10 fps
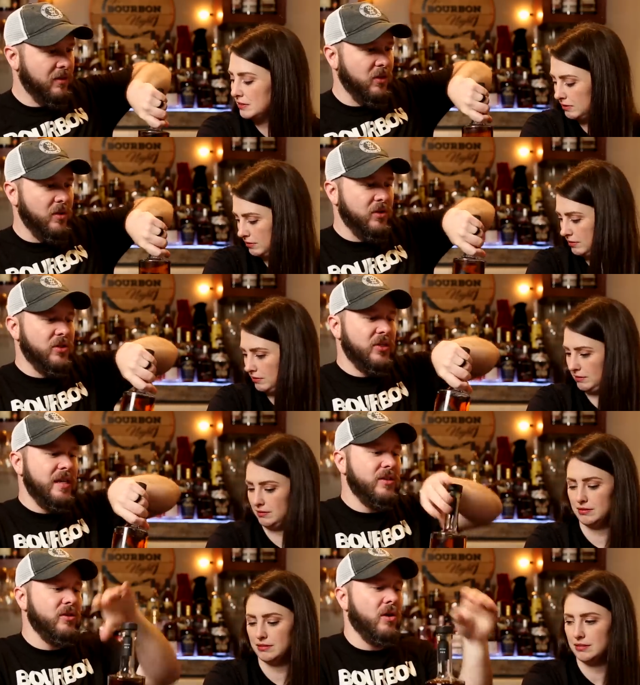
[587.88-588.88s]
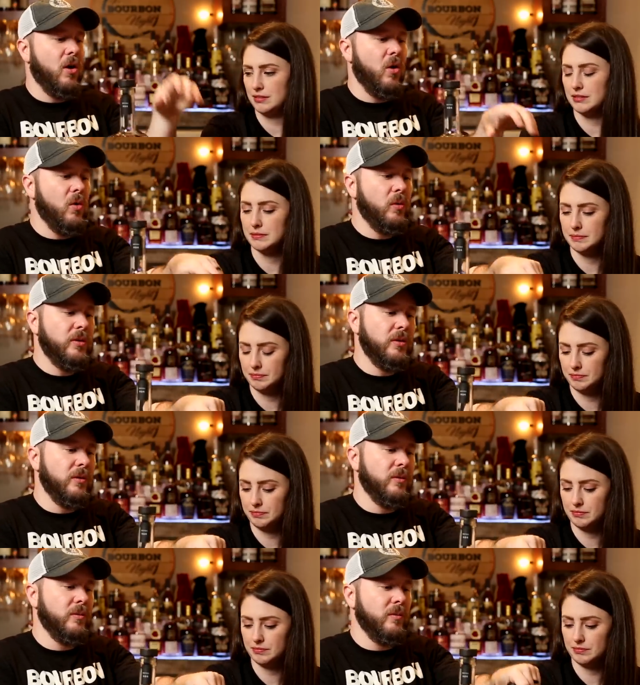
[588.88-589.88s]
Speaker 1: so it's just easier to hold
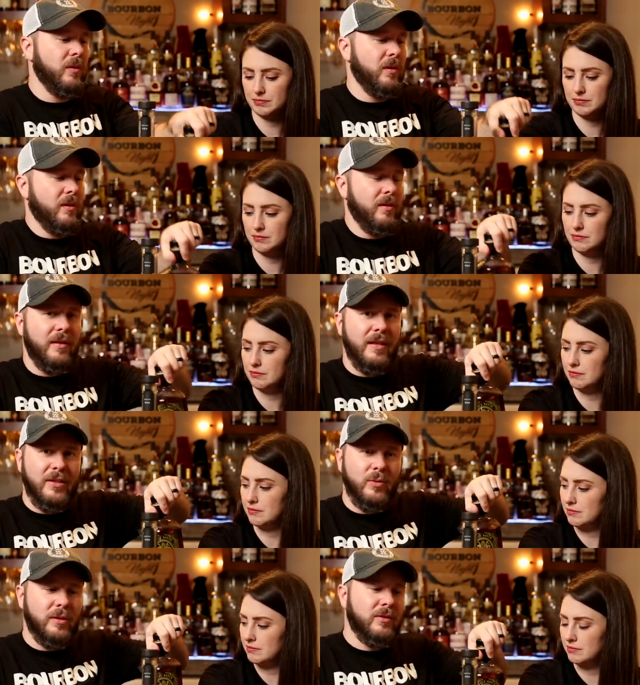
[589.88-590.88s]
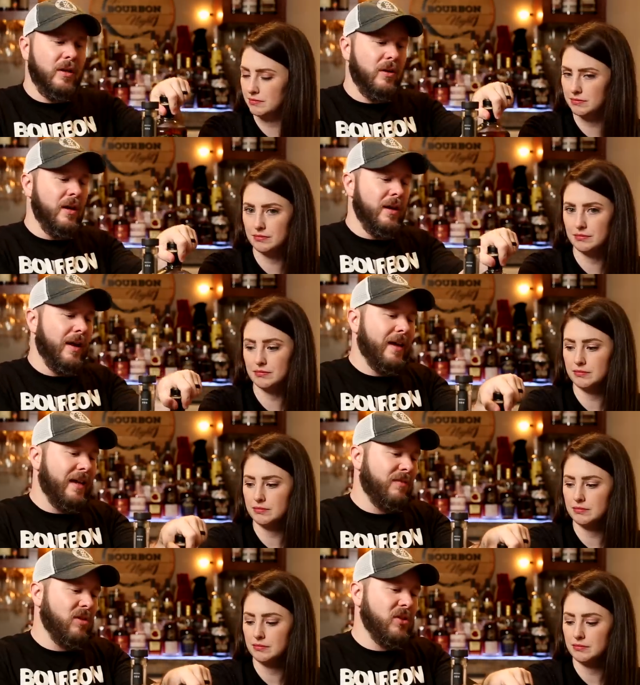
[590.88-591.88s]
than this one. So I
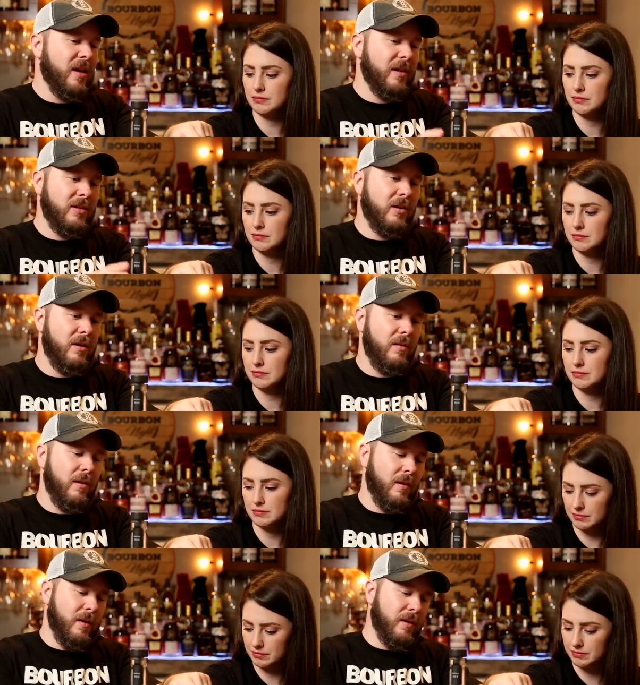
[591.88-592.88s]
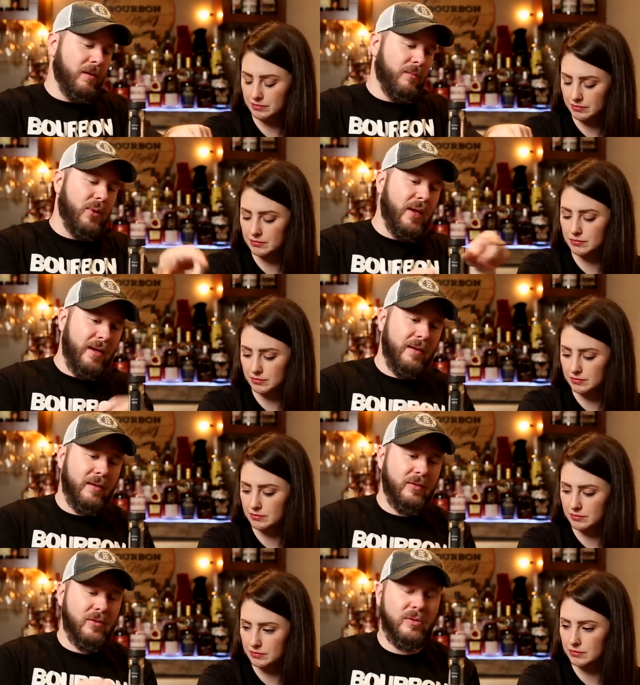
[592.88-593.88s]
gotta give the slide guitar plain
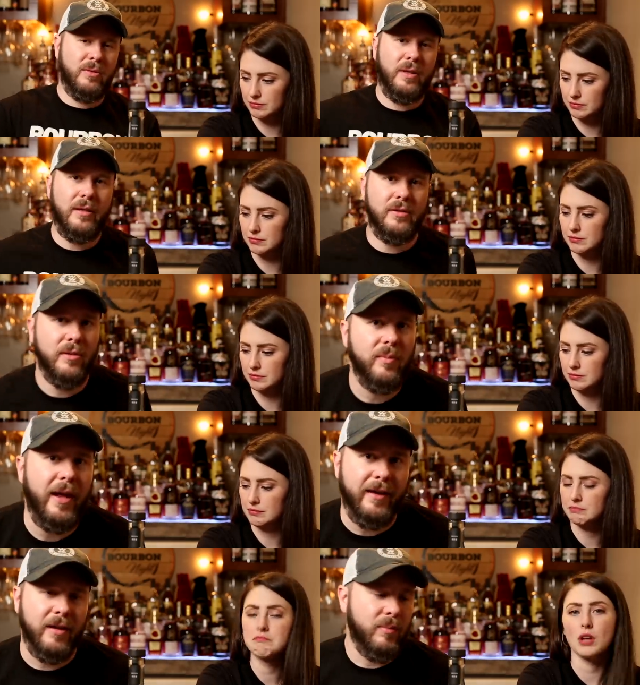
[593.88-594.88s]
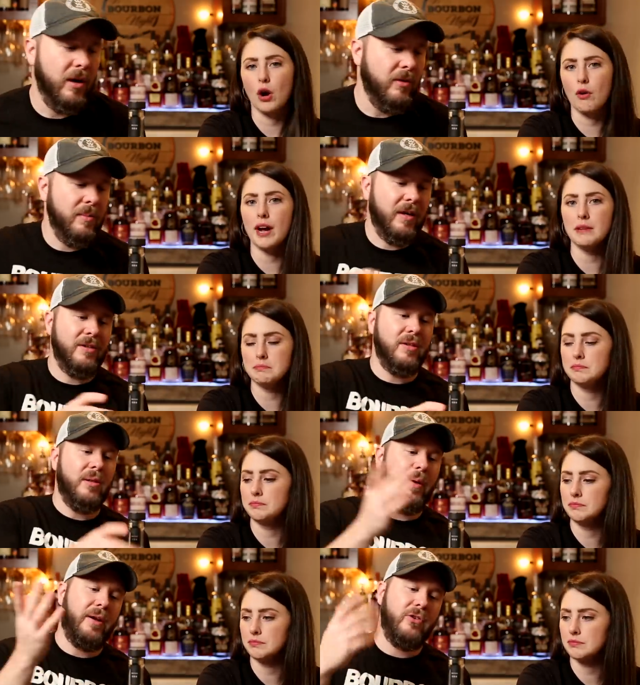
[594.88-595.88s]
to uh, to the blackened, but All only right. because of
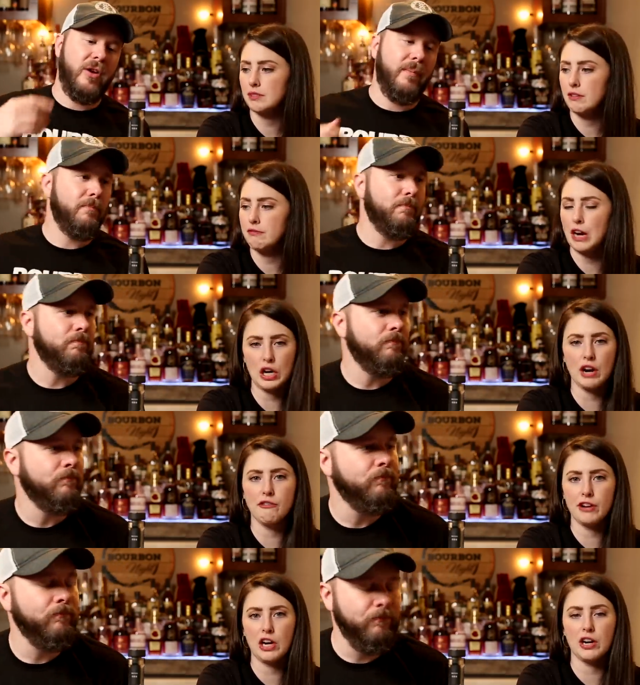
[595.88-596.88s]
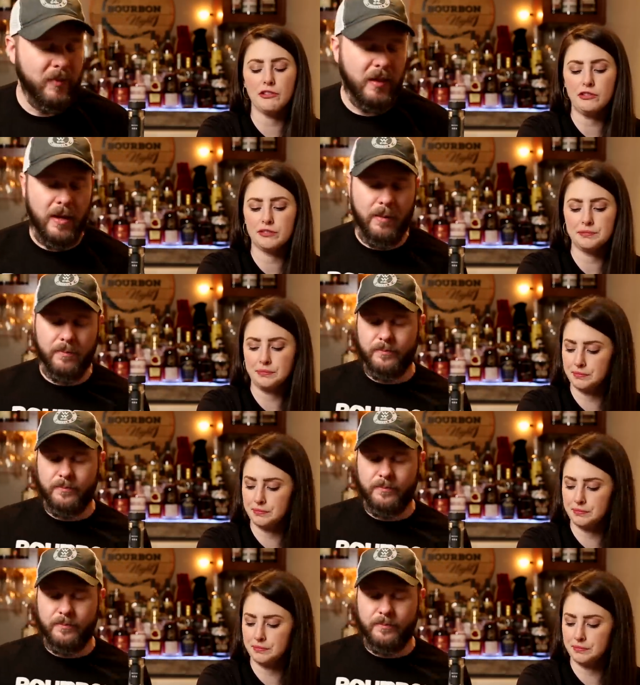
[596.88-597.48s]
the bottle shape.
Speaker 2: Fair enough. Fair enough. Yeah.